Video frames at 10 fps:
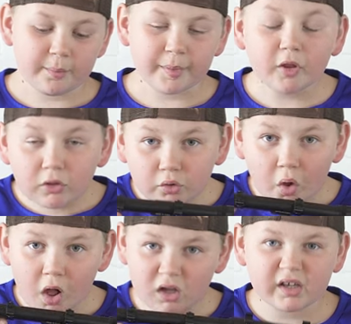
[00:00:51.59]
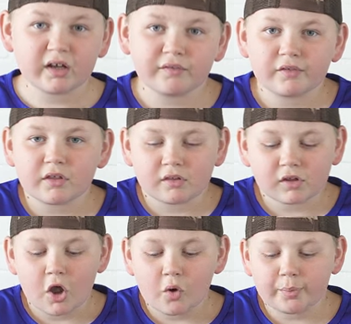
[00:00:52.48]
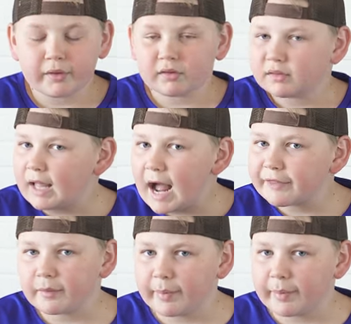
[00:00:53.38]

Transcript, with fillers: The build quality of the scope is not the